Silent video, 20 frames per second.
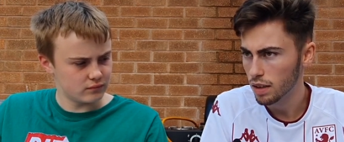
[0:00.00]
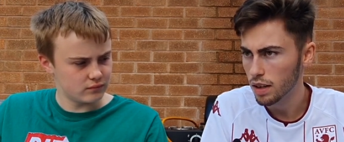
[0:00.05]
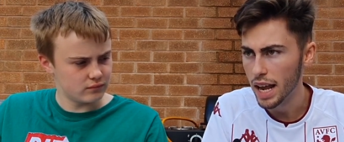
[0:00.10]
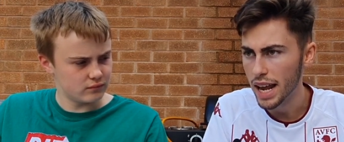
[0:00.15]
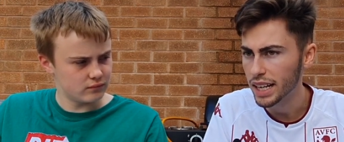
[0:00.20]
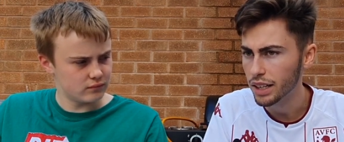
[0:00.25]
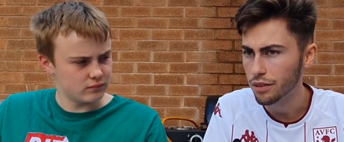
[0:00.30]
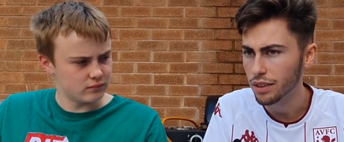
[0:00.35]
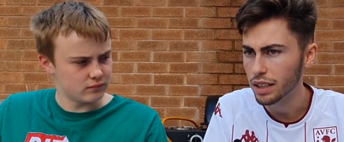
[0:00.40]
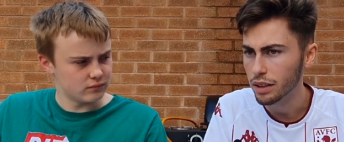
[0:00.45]

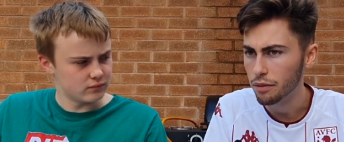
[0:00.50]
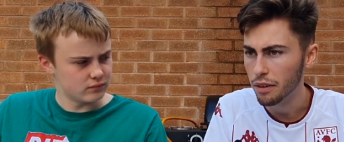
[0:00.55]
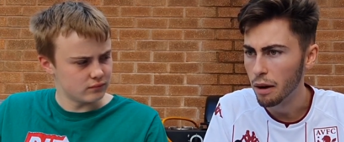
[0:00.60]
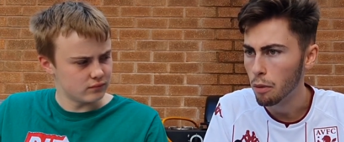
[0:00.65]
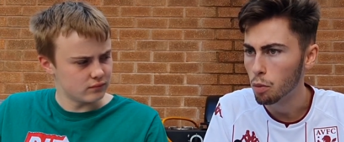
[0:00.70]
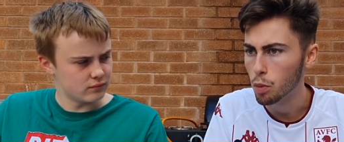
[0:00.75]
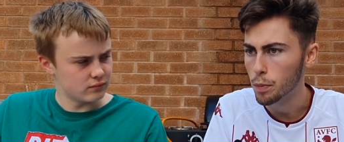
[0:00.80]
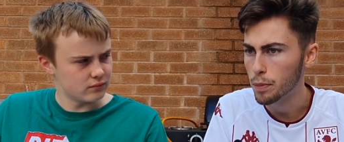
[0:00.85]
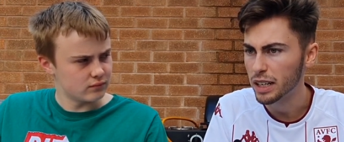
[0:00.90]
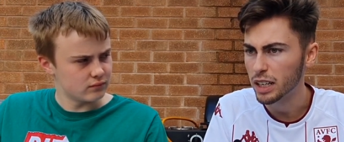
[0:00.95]
Speaker 1: any Villa
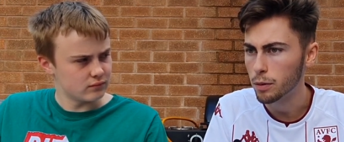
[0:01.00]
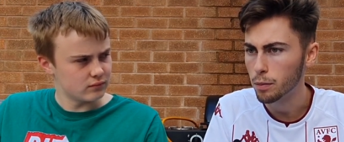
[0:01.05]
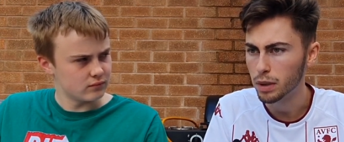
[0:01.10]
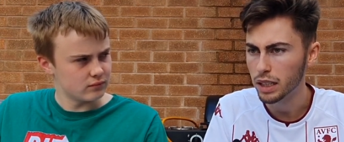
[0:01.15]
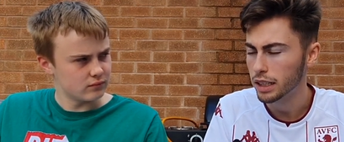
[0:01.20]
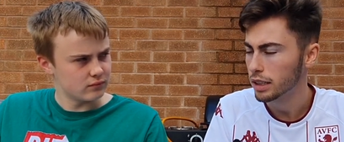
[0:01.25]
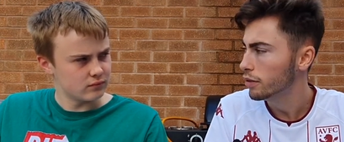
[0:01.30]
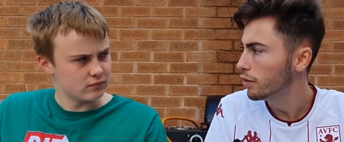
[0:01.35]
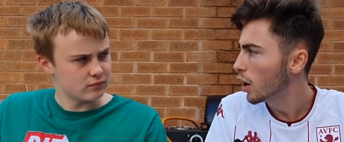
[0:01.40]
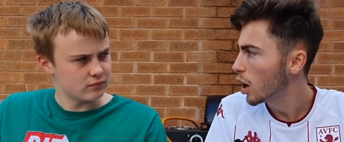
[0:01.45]
fan would be
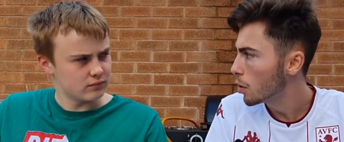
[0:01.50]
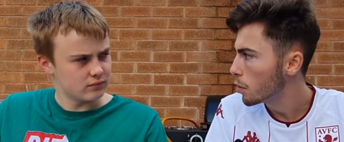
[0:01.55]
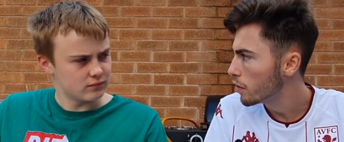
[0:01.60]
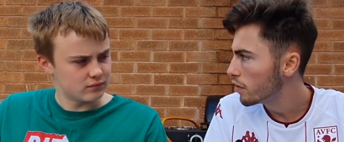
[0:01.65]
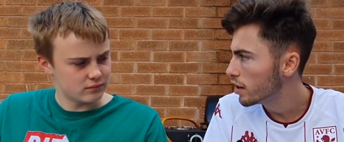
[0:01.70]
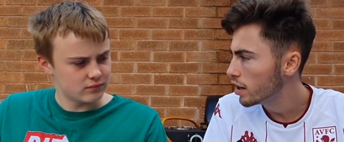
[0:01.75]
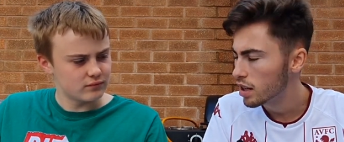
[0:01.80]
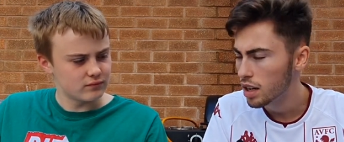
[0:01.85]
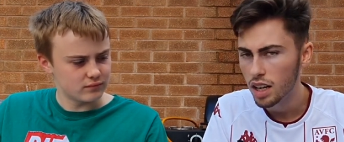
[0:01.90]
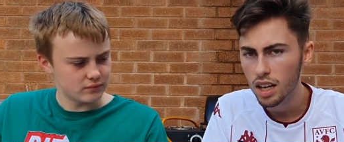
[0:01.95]
completely fine
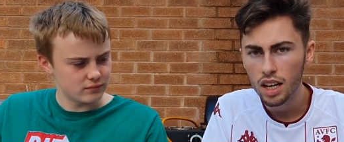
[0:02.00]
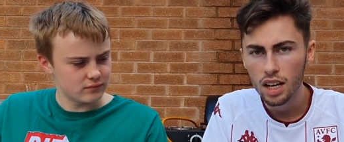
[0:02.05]
with it.